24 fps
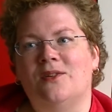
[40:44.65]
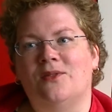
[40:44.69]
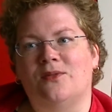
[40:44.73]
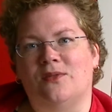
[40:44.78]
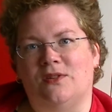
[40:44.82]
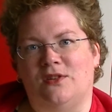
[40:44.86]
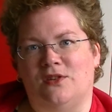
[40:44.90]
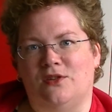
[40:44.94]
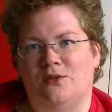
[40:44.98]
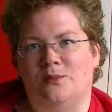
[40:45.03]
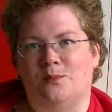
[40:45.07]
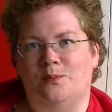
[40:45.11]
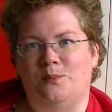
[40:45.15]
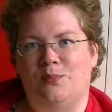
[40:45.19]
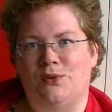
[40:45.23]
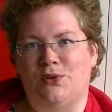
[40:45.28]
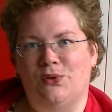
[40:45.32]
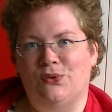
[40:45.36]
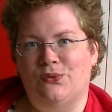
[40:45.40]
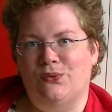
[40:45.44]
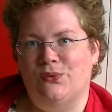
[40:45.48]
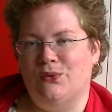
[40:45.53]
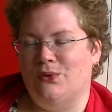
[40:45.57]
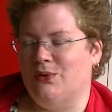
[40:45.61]
which is
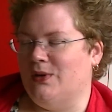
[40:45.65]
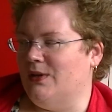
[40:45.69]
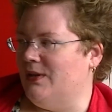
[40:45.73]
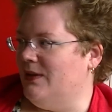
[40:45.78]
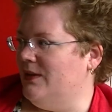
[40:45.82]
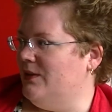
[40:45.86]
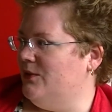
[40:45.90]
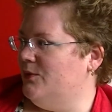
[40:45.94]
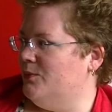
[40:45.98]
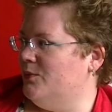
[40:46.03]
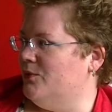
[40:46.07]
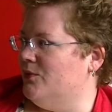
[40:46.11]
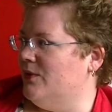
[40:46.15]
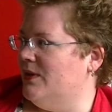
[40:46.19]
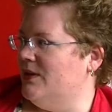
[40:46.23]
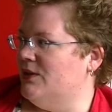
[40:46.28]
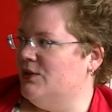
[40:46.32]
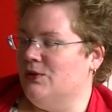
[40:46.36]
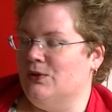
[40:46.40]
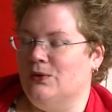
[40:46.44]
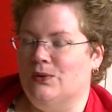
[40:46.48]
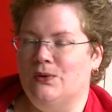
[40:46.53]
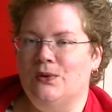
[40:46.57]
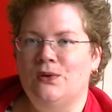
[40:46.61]
beautiful and
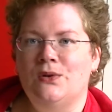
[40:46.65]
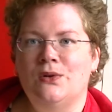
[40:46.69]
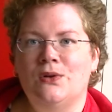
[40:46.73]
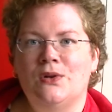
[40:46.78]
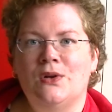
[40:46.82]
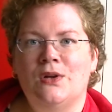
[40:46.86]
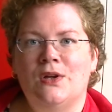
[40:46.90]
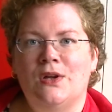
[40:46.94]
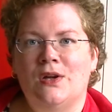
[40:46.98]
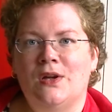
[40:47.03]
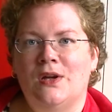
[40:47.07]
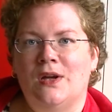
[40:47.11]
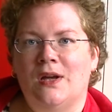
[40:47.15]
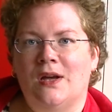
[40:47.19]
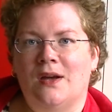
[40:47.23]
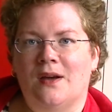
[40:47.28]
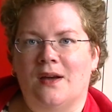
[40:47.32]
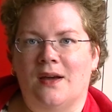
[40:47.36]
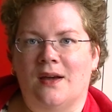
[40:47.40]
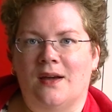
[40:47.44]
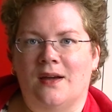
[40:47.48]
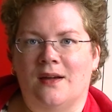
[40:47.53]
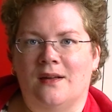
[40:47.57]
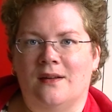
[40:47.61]
inspirational,
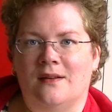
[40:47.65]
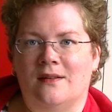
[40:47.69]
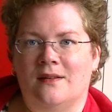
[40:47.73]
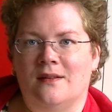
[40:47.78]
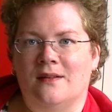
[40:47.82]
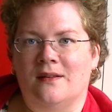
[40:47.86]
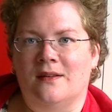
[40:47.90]
and.